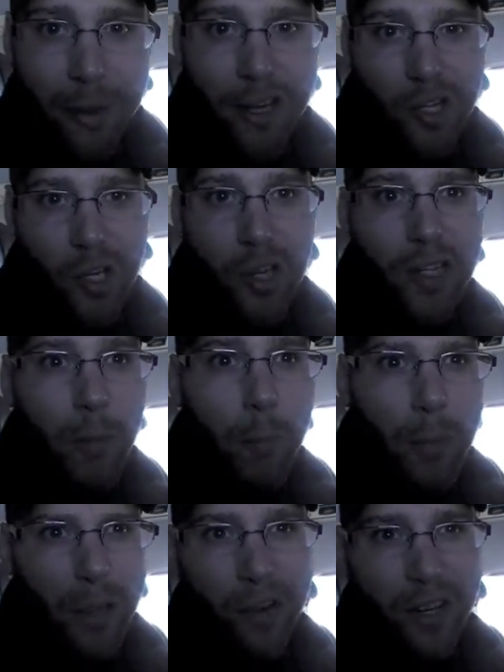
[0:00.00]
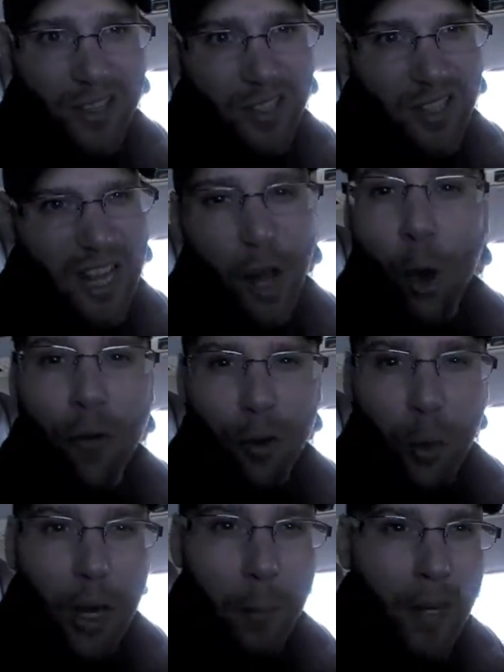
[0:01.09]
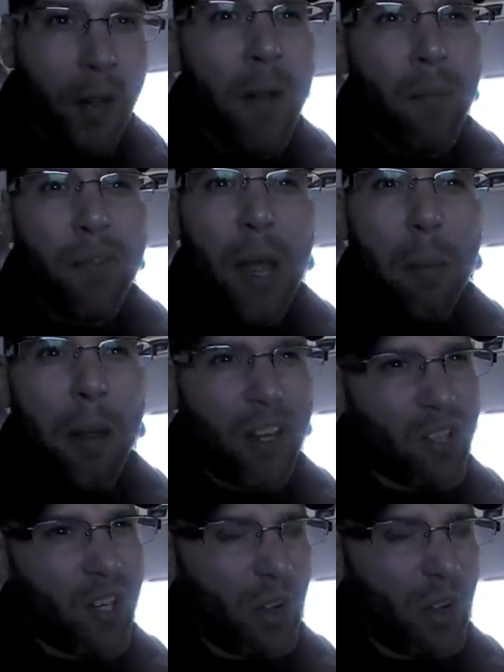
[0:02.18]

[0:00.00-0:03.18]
make sure that the bitterness is not overwhelming, that makes you